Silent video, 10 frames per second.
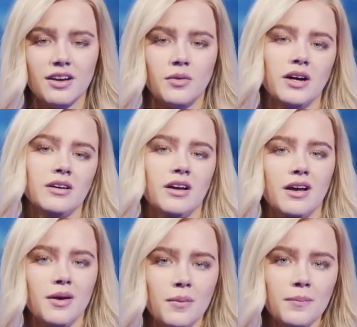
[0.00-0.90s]
Well,
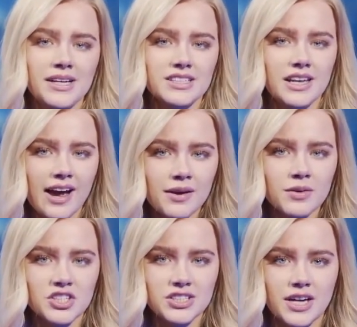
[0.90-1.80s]
because language
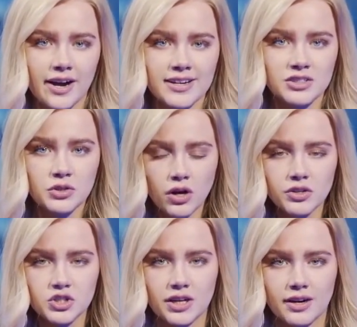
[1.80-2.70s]
is tied to
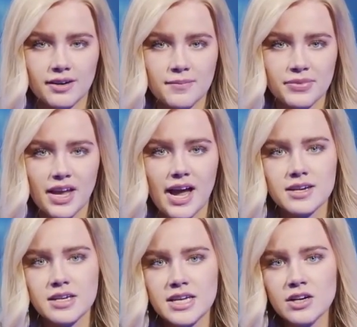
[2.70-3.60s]
culture. And the
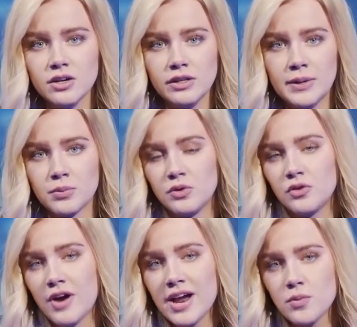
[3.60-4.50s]
neoliberal
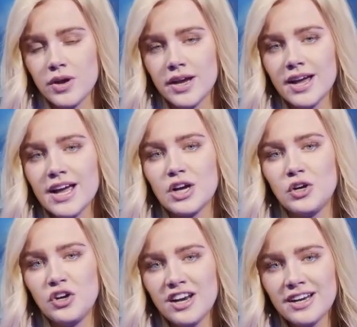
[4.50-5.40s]
right wing
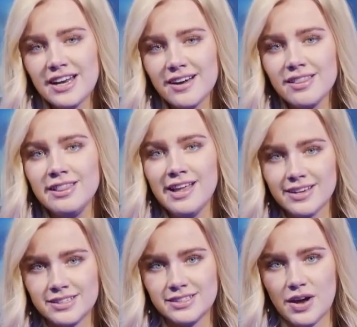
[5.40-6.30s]
couldn't care
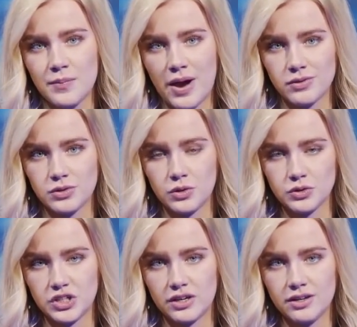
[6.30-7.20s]
less about culture.